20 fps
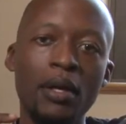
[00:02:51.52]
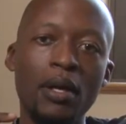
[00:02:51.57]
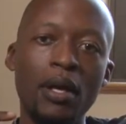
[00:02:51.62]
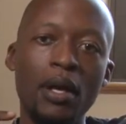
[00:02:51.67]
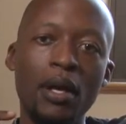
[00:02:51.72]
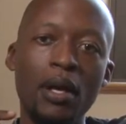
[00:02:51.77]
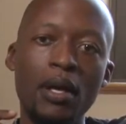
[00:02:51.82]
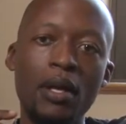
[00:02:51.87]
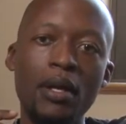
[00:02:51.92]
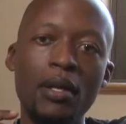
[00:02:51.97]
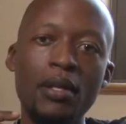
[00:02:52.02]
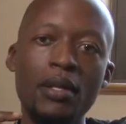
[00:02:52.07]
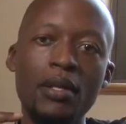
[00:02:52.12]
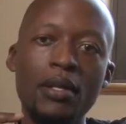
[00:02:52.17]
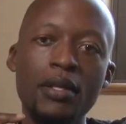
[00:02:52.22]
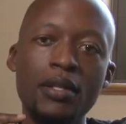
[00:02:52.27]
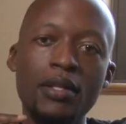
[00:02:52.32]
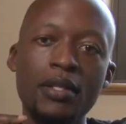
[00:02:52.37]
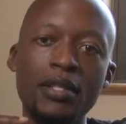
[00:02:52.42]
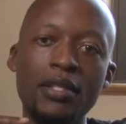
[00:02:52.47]

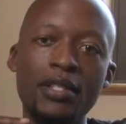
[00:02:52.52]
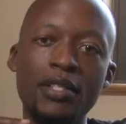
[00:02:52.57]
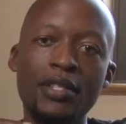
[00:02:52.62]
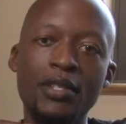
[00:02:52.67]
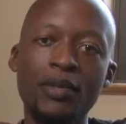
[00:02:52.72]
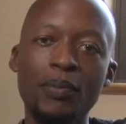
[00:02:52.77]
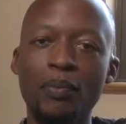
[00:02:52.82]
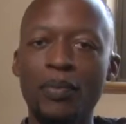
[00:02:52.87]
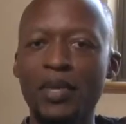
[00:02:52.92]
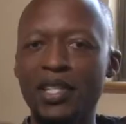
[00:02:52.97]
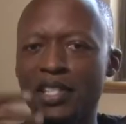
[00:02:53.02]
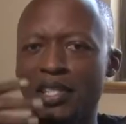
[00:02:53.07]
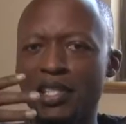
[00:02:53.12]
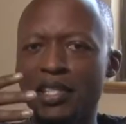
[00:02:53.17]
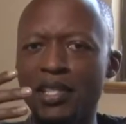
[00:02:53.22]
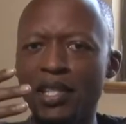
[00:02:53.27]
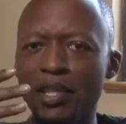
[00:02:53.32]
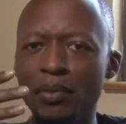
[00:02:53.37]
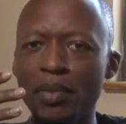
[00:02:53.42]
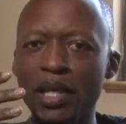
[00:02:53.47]
and makes the
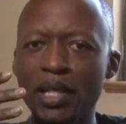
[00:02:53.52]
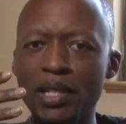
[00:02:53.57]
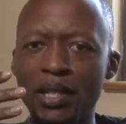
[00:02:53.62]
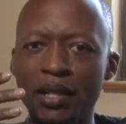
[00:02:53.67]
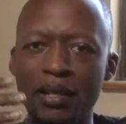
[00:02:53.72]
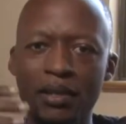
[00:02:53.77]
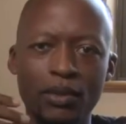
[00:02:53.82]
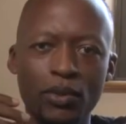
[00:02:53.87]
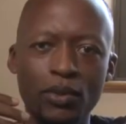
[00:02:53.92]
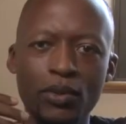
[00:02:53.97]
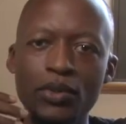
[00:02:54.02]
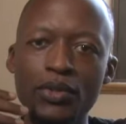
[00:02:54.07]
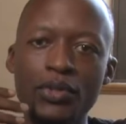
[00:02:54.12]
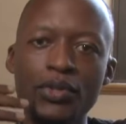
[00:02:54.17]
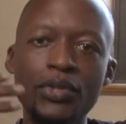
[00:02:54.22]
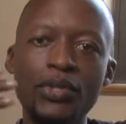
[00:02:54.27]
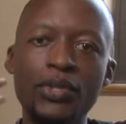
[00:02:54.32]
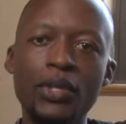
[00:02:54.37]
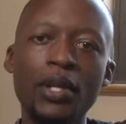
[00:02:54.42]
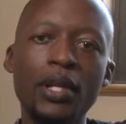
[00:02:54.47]
scene better,
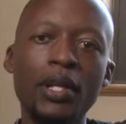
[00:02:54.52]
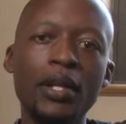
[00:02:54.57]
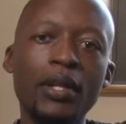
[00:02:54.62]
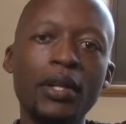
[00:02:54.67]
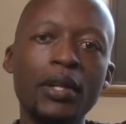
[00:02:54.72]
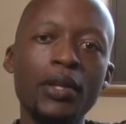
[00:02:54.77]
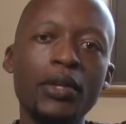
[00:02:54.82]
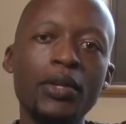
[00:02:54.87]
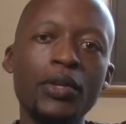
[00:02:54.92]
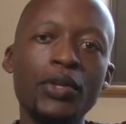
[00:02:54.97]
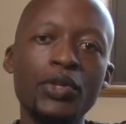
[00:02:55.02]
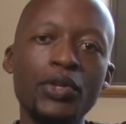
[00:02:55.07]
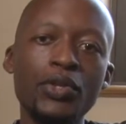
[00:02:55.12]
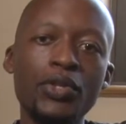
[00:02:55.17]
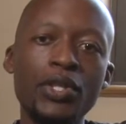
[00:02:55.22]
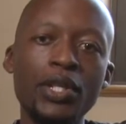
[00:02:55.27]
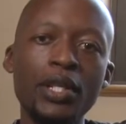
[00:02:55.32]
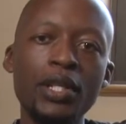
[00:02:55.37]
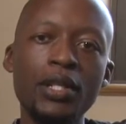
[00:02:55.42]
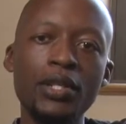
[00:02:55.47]
because your
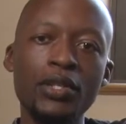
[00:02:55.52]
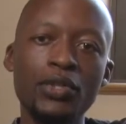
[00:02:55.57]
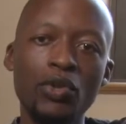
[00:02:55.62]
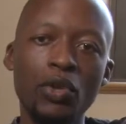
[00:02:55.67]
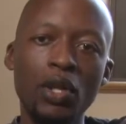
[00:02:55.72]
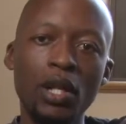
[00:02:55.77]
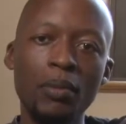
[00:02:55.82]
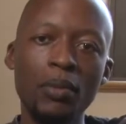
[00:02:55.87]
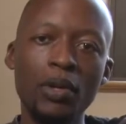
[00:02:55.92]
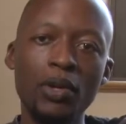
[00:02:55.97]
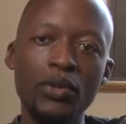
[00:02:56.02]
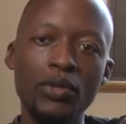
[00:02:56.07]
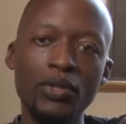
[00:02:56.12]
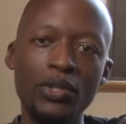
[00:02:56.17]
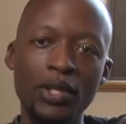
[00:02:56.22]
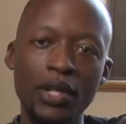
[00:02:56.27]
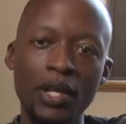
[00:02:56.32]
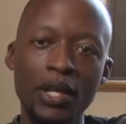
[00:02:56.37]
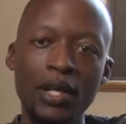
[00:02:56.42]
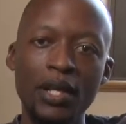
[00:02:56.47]
scene is all about
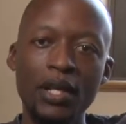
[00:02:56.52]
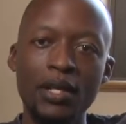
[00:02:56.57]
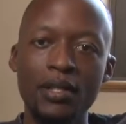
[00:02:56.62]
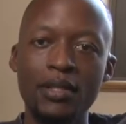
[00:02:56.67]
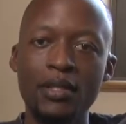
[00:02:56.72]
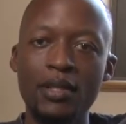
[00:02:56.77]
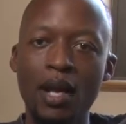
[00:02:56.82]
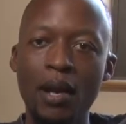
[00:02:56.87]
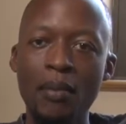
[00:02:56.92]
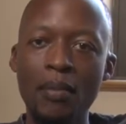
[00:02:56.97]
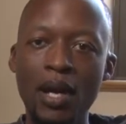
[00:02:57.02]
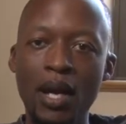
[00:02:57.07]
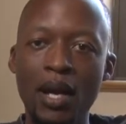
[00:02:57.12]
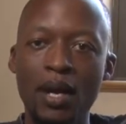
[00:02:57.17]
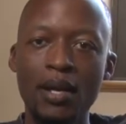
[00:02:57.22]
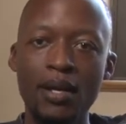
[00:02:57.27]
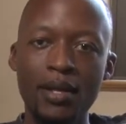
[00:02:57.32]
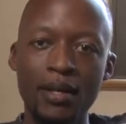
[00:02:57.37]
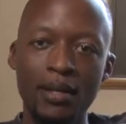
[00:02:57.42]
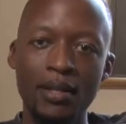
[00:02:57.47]
drama,
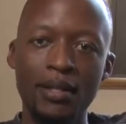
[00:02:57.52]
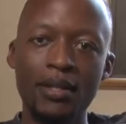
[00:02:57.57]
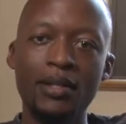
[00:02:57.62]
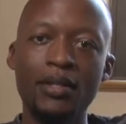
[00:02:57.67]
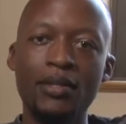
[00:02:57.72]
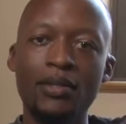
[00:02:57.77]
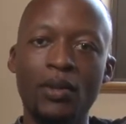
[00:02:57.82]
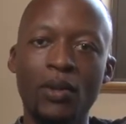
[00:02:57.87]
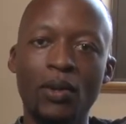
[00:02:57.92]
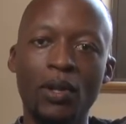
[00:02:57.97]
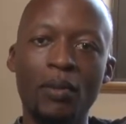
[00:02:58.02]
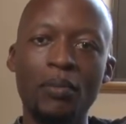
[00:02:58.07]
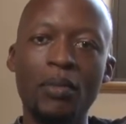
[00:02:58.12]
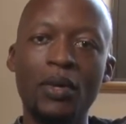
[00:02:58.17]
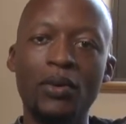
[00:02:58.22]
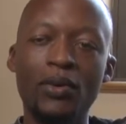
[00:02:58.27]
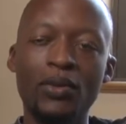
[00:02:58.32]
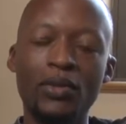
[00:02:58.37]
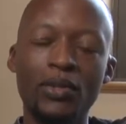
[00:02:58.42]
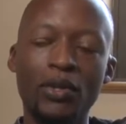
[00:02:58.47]
is all
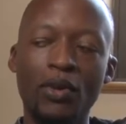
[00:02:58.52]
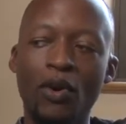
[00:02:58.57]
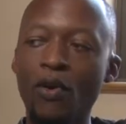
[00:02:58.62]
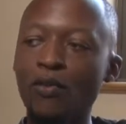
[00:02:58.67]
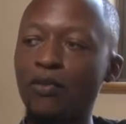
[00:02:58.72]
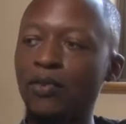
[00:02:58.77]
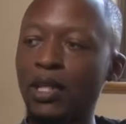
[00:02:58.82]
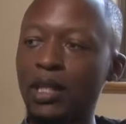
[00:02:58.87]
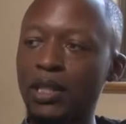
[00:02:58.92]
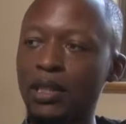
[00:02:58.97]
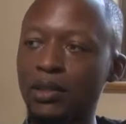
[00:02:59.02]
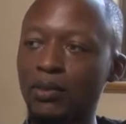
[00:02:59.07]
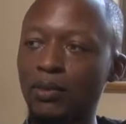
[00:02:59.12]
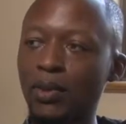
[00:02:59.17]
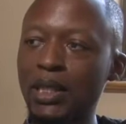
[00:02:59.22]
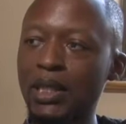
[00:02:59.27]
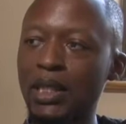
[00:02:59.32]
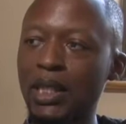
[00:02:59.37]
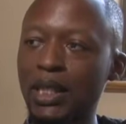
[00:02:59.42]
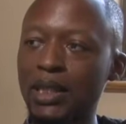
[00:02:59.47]
about conflict.
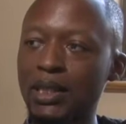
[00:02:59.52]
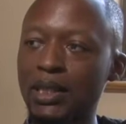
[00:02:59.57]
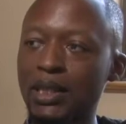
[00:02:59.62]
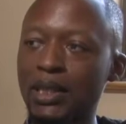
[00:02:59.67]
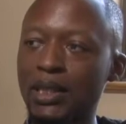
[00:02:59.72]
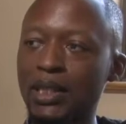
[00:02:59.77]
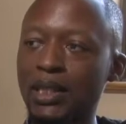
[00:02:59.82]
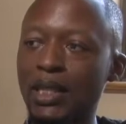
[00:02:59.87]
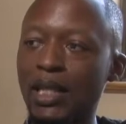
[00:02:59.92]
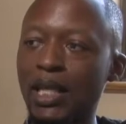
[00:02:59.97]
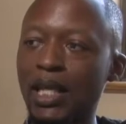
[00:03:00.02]
What next?